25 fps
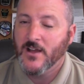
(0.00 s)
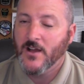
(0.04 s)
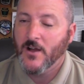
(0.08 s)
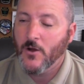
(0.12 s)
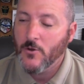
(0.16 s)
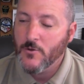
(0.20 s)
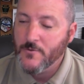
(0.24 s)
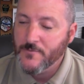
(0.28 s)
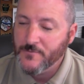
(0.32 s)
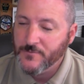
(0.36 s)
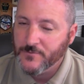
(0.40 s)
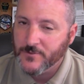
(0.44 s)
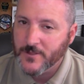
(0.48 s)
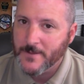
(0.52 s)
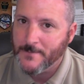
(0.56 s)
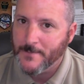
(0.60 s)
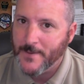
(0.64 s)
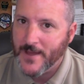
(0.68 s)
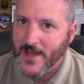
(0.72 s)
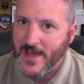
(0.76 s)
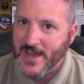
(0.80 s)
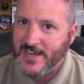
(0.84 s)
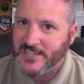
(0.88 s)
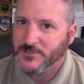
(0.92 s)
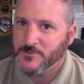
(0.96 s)
hopefully
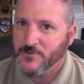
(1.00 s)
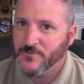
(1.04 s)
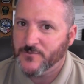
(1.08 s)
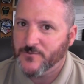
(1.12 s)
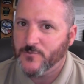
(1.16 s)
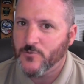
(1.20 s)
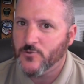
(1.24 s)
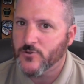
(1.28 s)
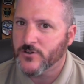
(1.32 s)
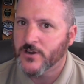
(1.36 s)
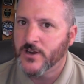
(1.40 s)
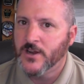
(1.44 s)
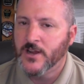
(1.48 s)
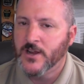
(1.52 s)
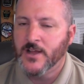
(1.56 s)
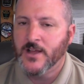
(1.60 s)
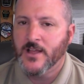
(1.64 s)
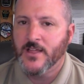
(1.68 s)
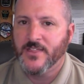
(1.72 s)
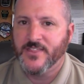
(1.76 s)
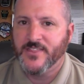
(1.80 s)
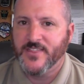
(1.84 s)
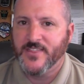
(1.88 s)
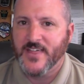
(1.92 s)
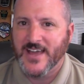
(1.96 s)
passed before
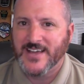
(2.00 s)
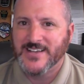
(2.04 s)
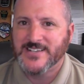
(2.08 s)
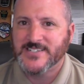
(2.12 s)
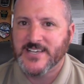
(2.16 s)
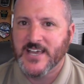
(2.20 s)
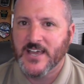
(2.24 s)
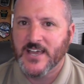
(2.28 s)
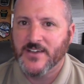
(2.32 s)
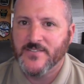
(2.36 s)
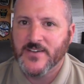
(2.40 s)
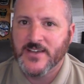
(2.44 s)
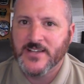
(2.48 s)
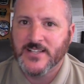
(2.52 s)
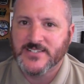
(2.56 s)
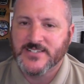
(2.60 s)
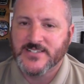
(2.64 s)
Thanksgiving.